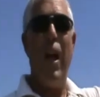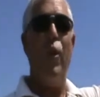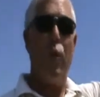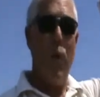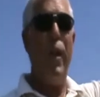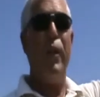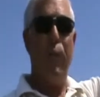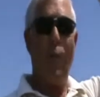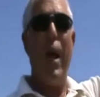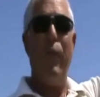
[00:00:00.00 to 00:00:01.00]
town
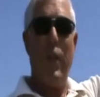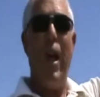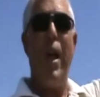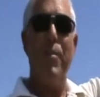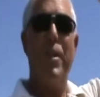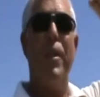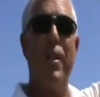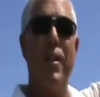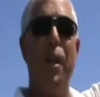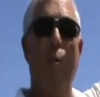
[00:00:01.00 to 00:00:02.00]
25 times
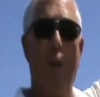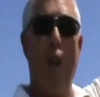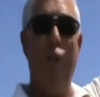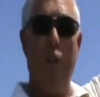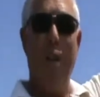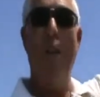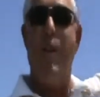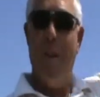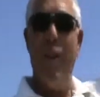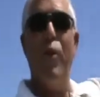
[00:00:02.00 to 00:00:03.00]
in the same location.
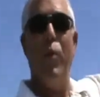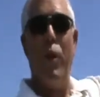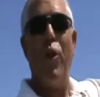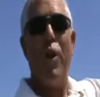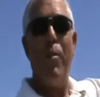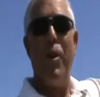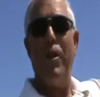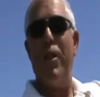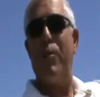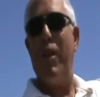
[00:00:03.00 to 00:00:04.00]
We'll talk
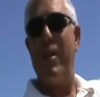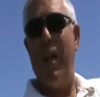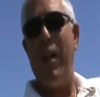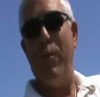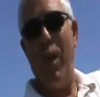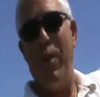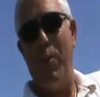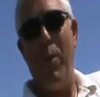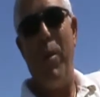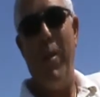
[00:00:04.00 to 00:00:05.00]
about this reason
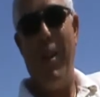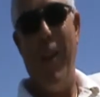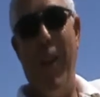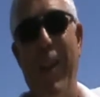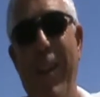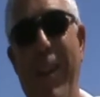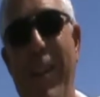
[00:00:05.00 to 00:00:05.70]
when we will be there.